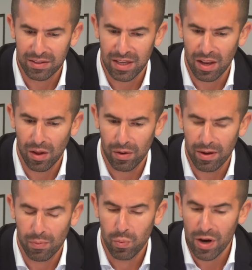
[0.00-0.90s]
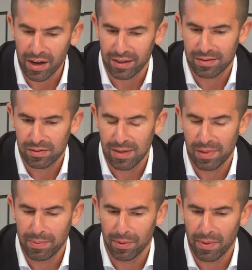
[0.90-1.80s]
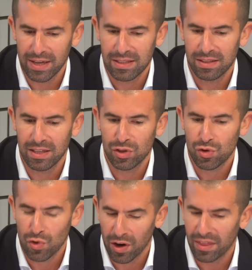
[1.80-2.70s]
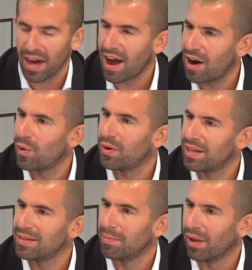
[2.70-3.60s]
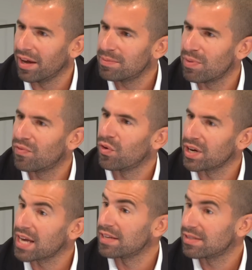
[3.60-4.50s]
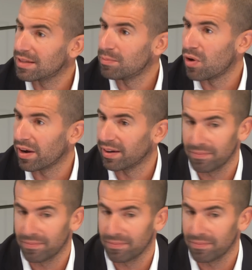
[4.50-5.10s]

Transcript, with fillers: it works, simply put, by destroying the heroin in the blood before it gets to the brain.